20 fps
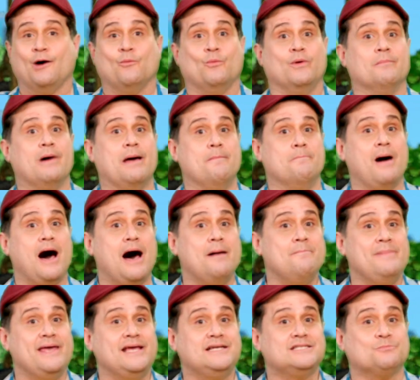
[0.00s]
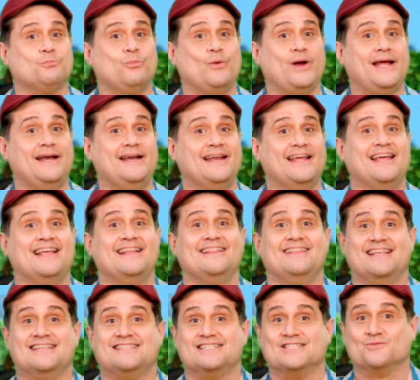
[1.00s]
When my mom makes bread,
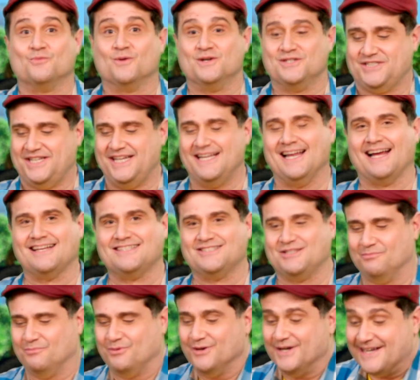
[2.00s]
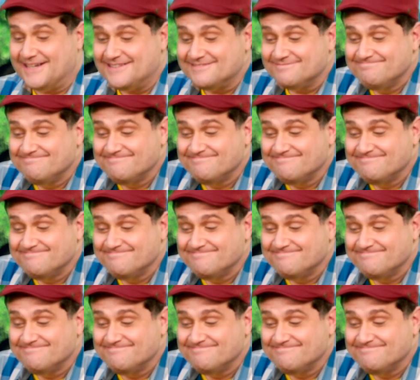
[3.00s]
this is where she likes to put it.